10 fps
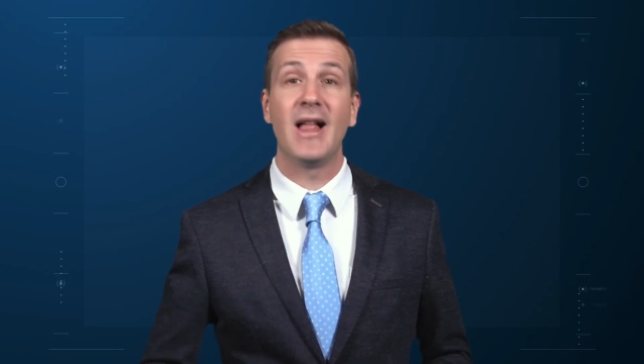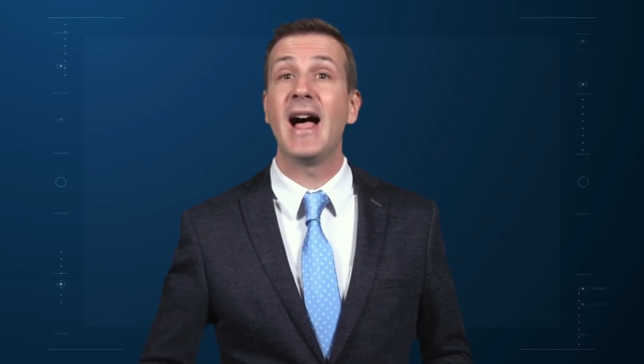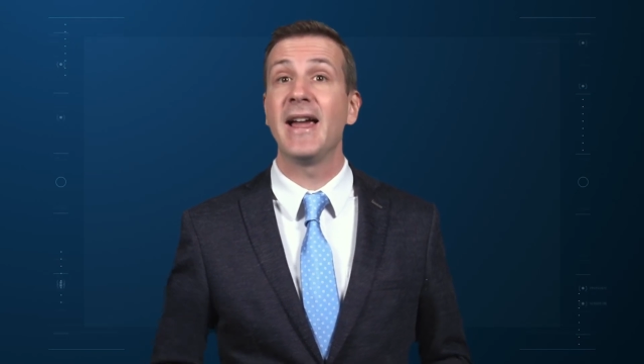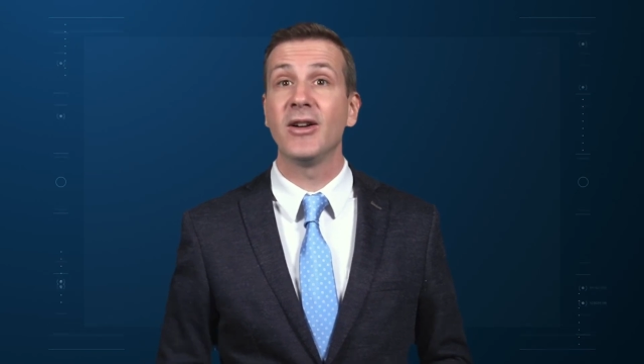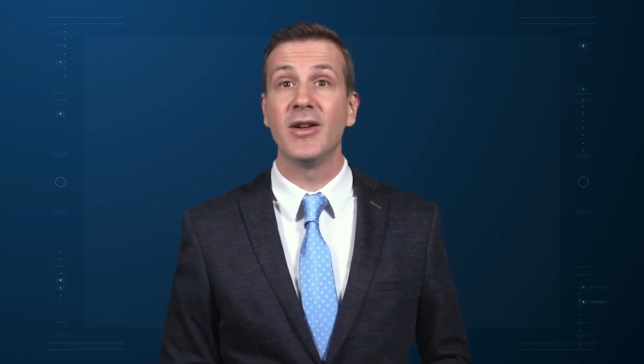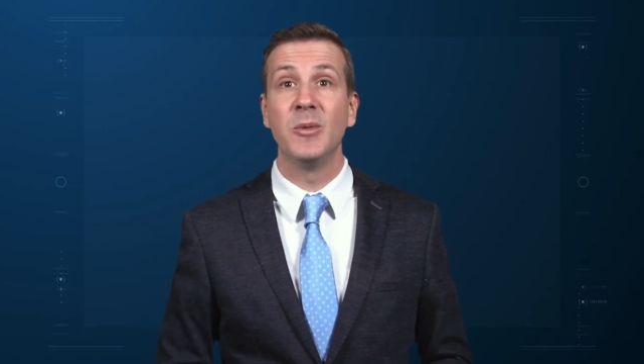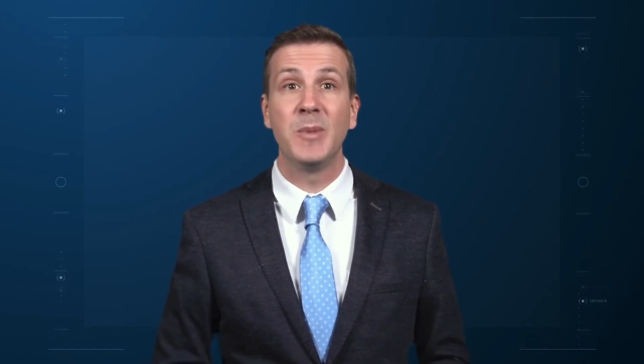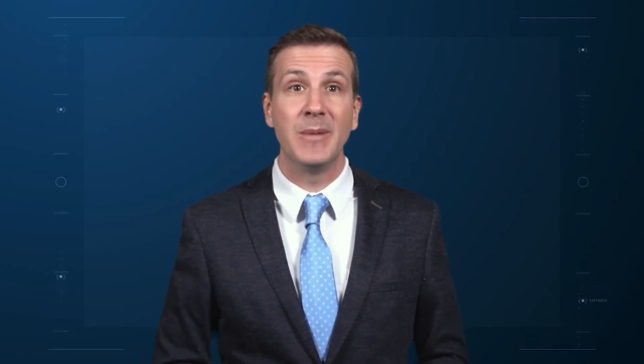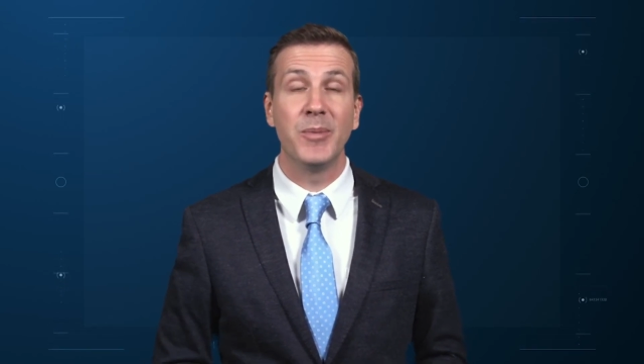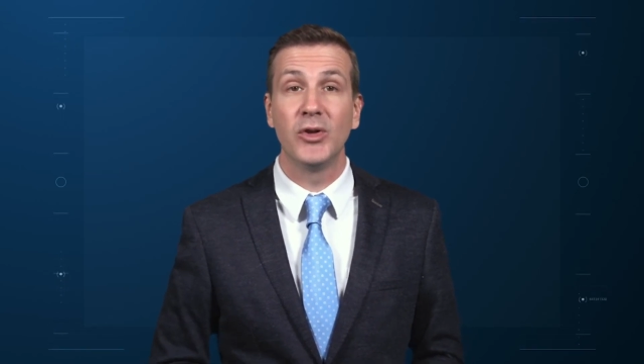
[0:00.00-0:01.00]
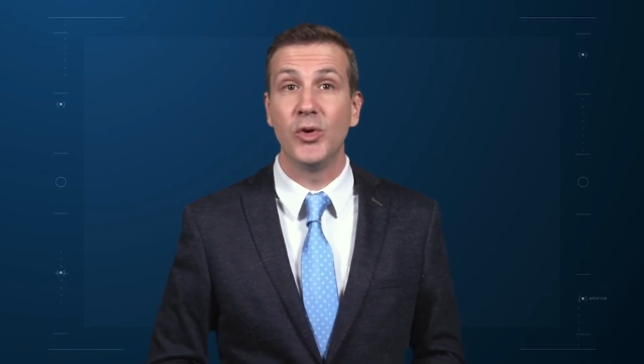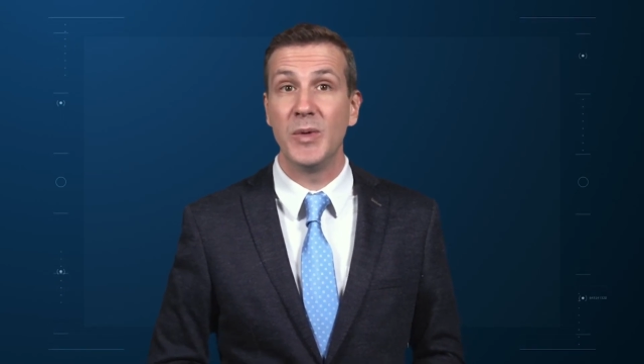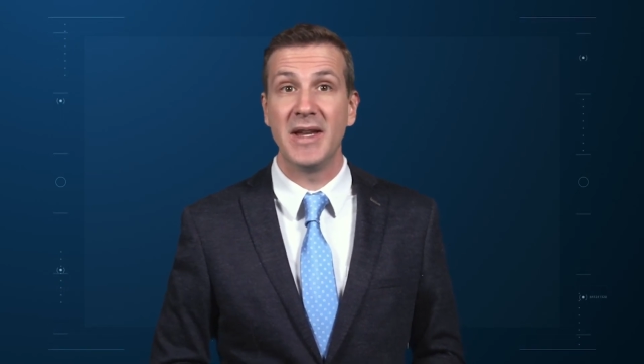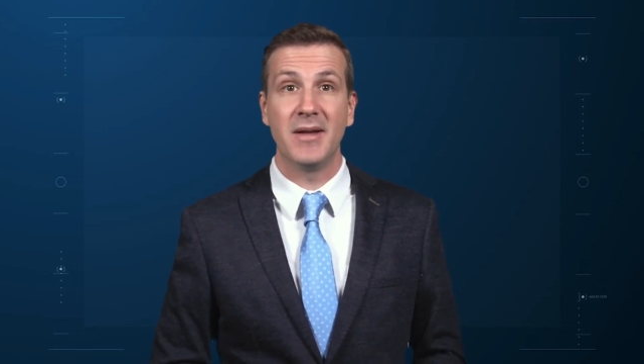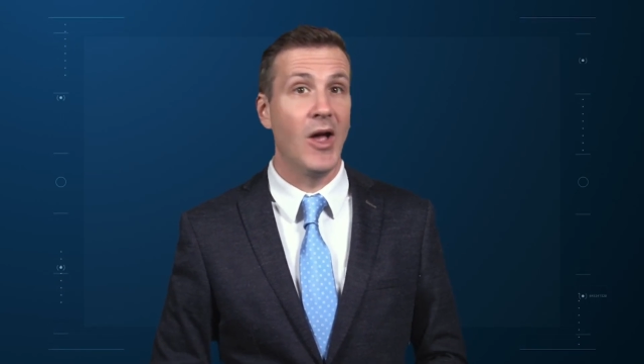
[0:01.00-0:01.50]
higher in people who
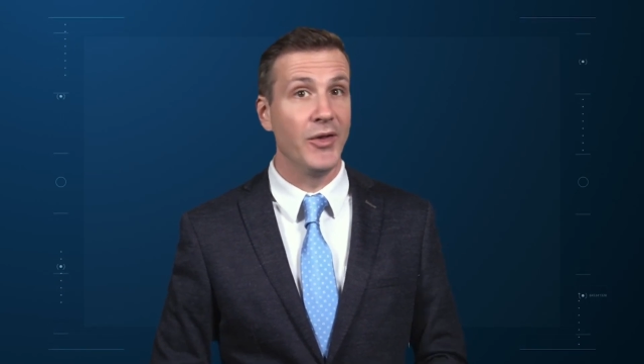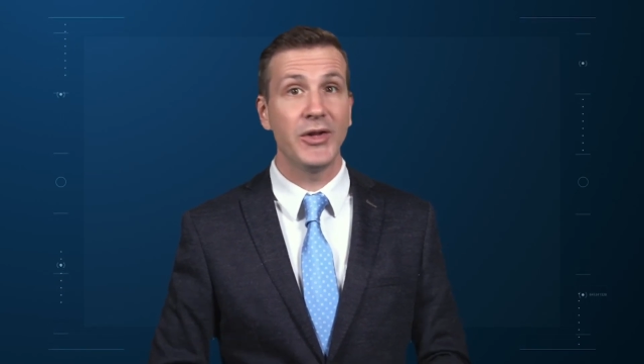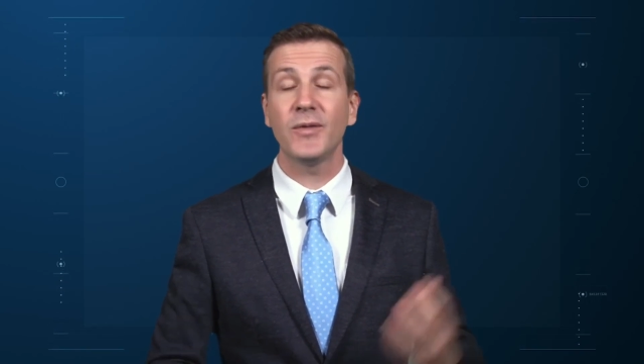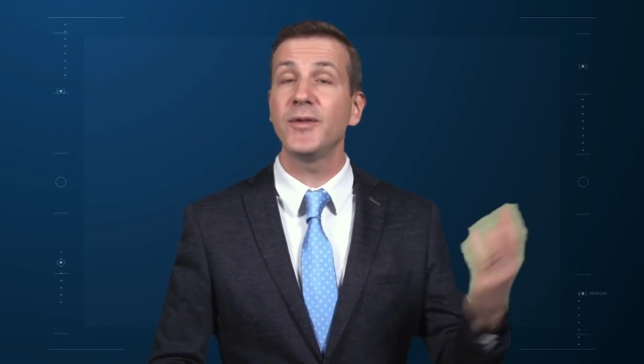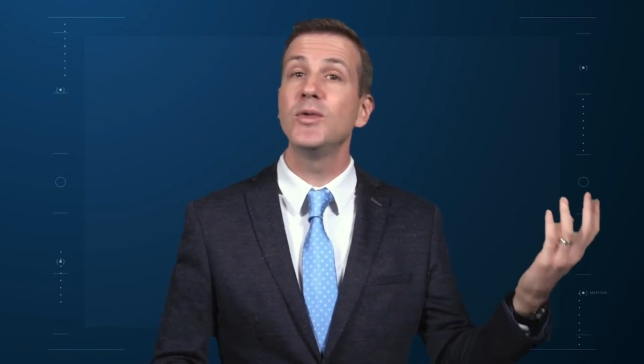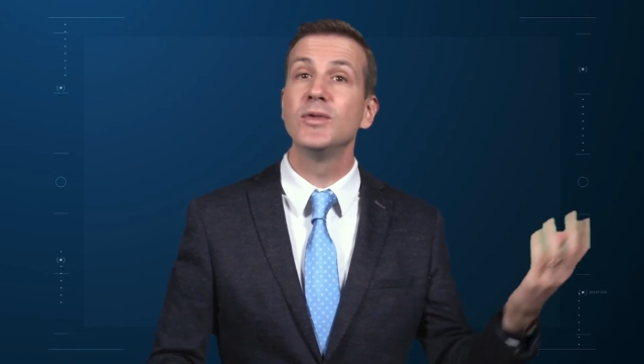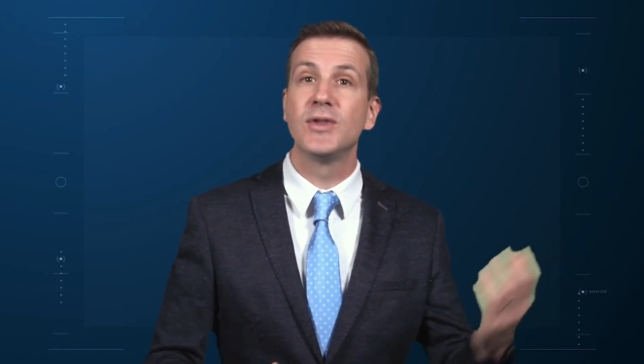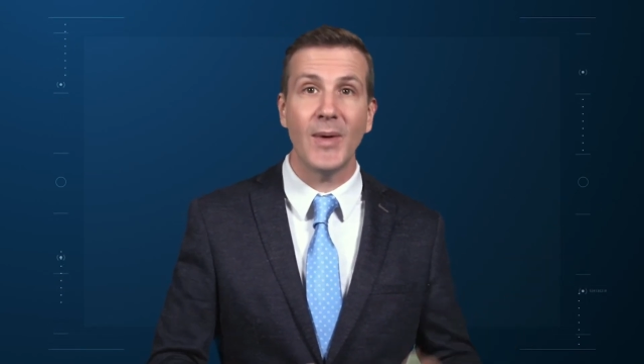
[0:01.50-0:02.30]
eat healthier foods,